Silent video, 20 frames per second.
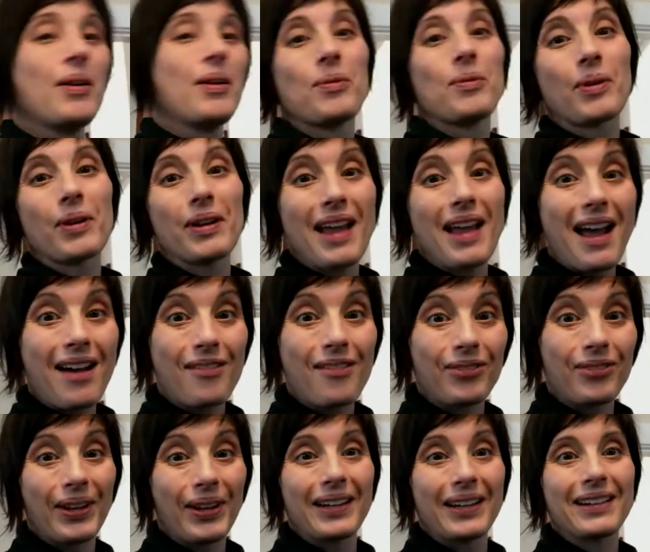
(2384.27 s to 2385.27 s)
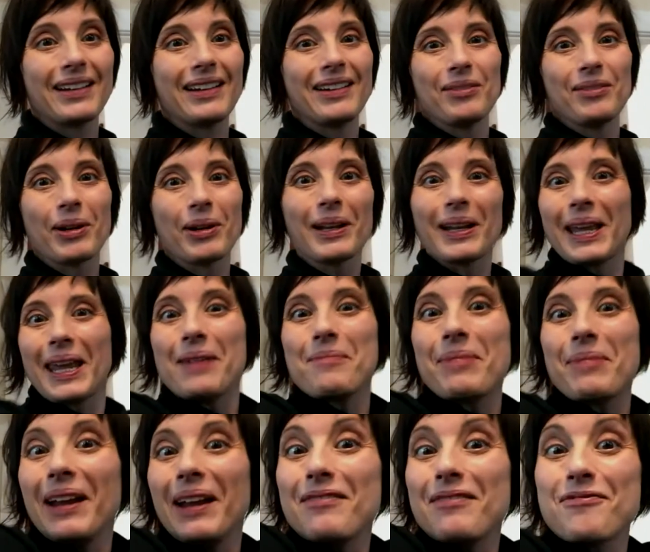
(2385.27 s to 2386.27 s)
we're gonna have we're gonna
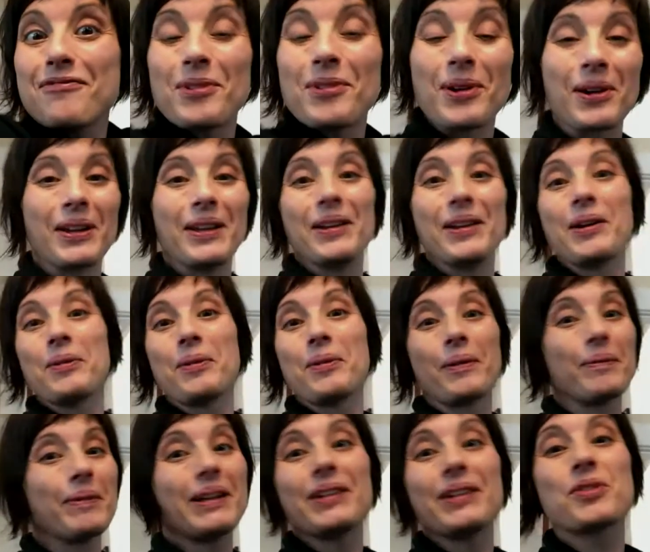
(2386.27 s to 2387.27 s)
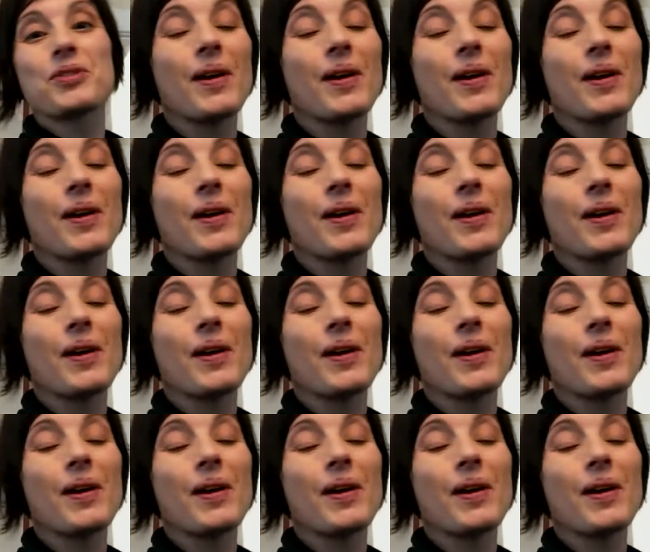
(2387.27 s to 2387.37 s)
campaign for it, where I'm gonna